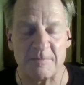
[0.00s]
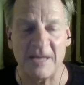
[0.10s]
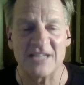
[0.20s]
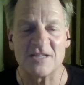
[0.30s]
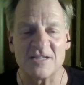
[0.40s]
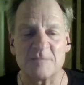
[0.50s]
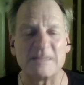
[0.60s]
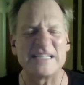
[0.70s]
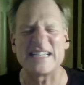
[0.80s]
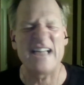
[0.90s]
be placed on this,
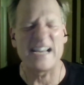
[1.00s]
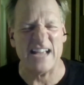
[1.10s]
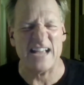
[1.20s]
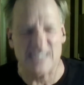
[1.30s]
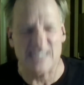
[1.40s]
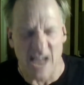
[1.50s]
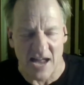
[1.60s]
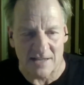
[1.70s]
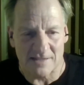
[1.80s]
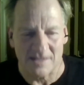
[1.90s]
because it's not exactly
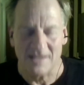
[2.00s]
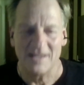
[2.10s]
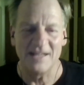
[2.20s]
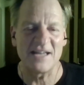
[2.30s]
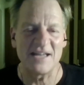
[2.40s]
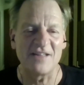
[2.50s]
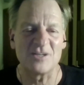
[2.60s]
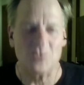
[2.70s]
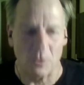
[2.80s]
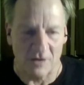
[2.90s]
science. It's
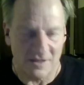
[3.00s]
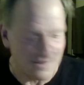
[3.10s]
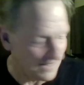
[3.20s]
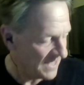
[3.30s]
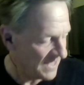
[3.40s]
telling stories.